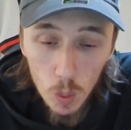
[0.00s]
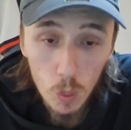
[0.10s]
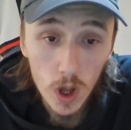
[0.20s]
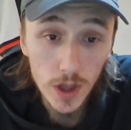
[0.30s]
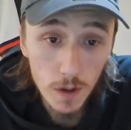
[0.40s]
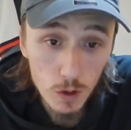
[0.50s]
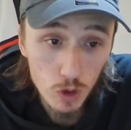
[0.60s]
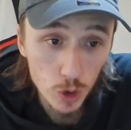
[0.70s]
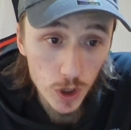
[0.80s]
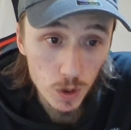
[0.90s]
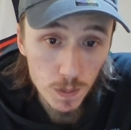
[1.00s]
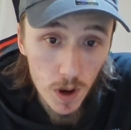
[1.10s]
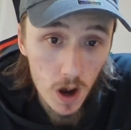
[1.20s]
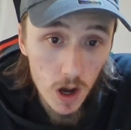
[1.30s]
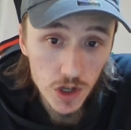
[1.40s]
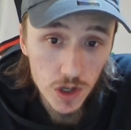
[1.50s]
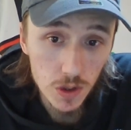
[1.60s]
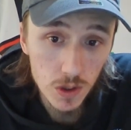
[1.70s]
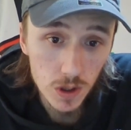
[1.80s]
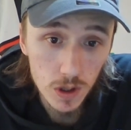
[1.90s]
Another rule that was passed,
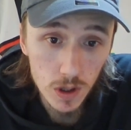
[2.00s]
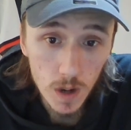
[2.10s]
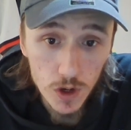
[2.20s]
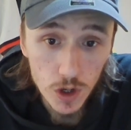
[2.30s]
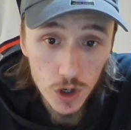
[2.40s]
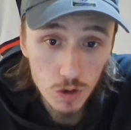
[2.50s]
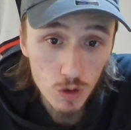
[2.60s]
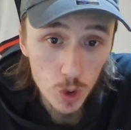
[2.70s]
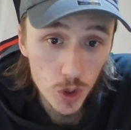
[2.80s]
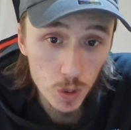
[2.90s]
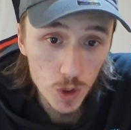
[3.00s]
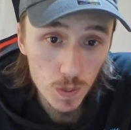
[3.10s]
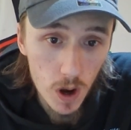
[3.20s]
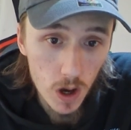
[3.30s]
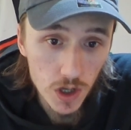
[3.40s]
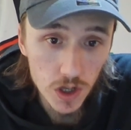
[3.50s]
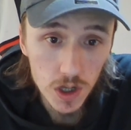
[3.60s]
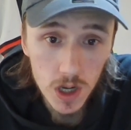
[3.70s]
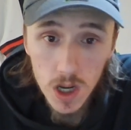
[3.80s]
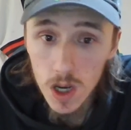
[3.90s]
another good rule that was passed.
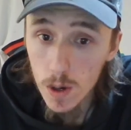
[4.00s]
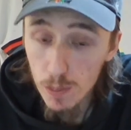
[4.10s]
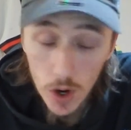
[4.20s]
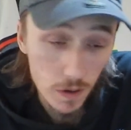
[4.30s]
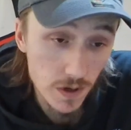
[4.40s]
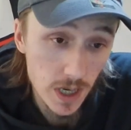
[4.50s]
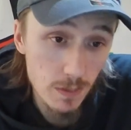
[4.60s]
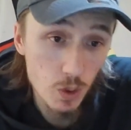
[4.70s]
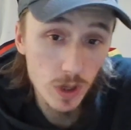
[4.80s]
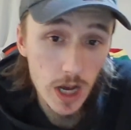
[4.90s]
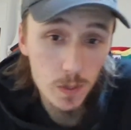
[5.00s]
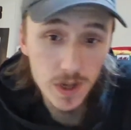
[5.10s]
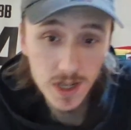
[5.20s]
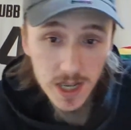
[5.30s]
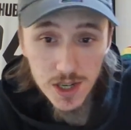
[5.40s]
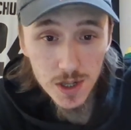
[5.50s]
Both teams will now possess the